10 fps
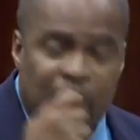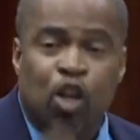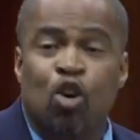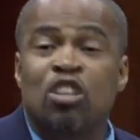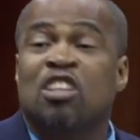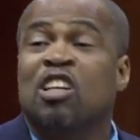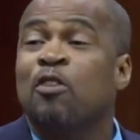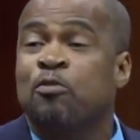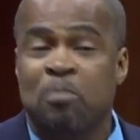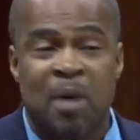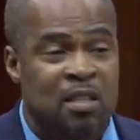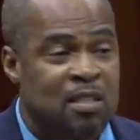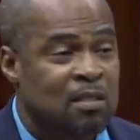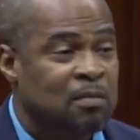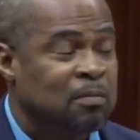good
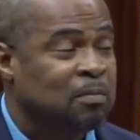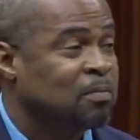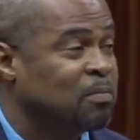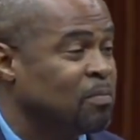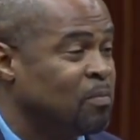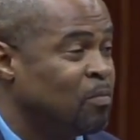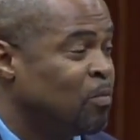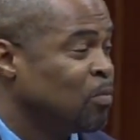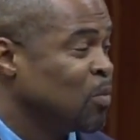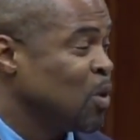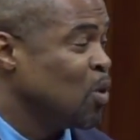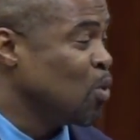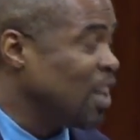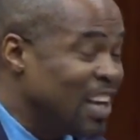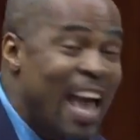government
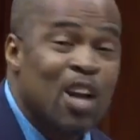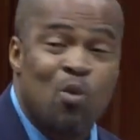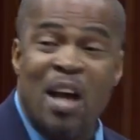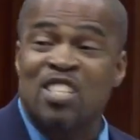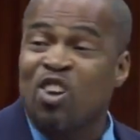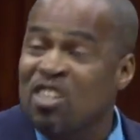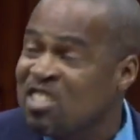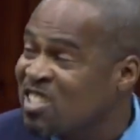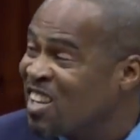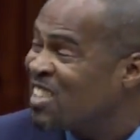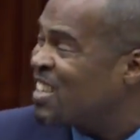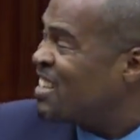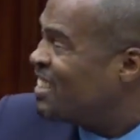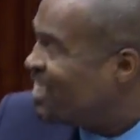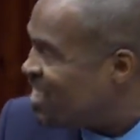would likewise consult
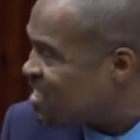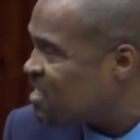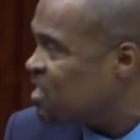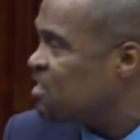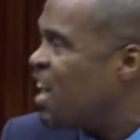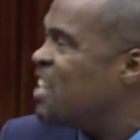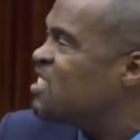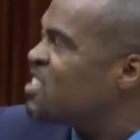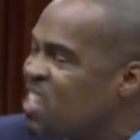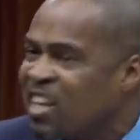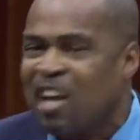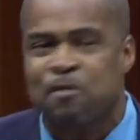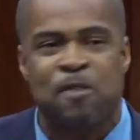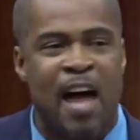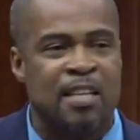and listen and seek
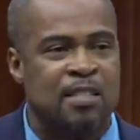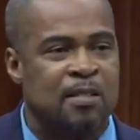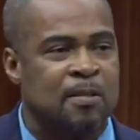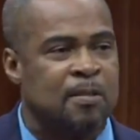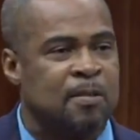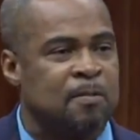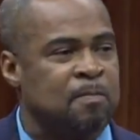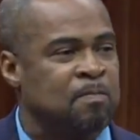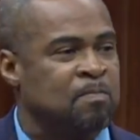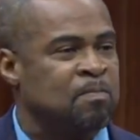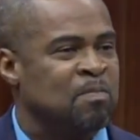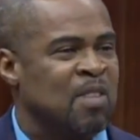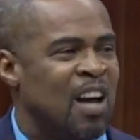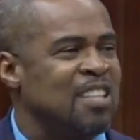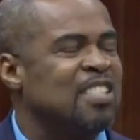advice
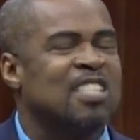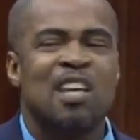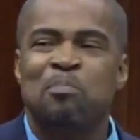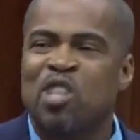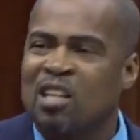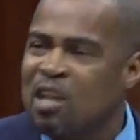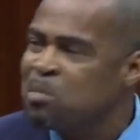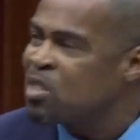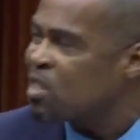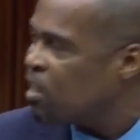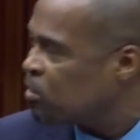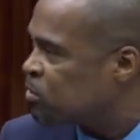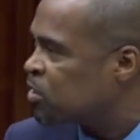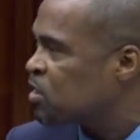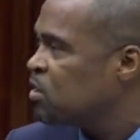and subject
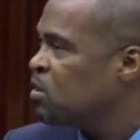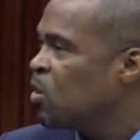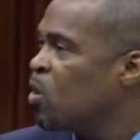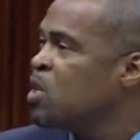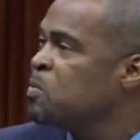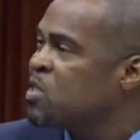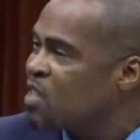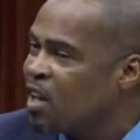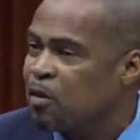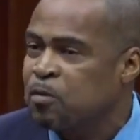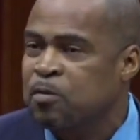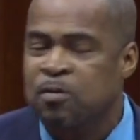themselves or himself